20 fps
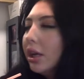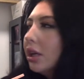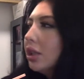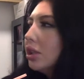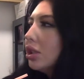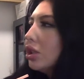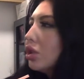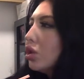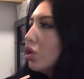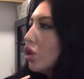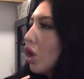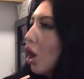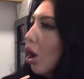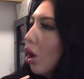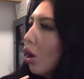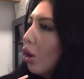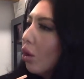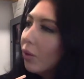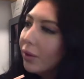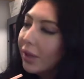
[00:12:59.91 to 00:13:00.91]

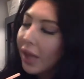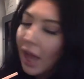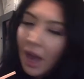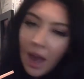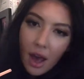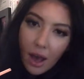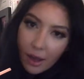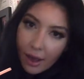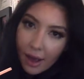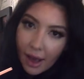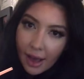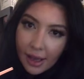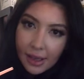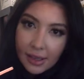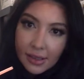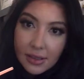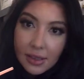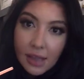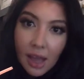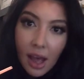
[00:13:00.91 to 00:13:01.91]
So yeah,
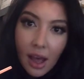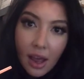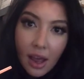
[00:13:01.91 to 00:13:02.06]
guys, that